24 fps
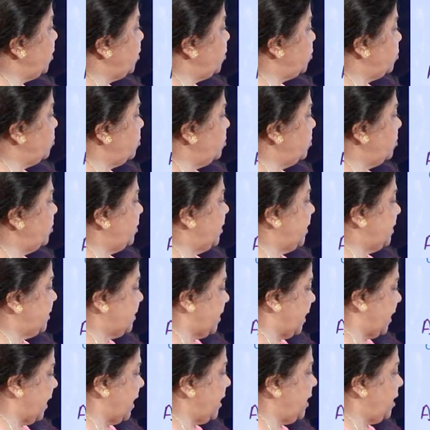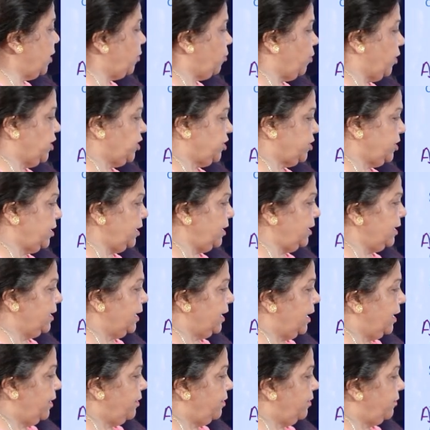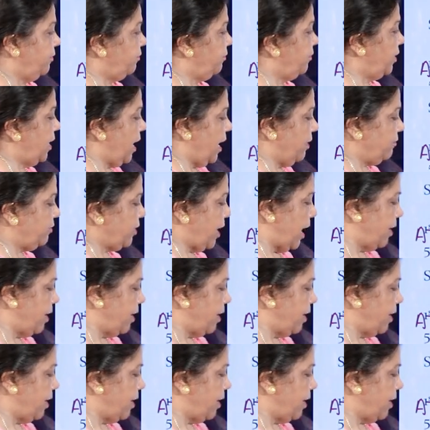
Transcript: into the second equation we have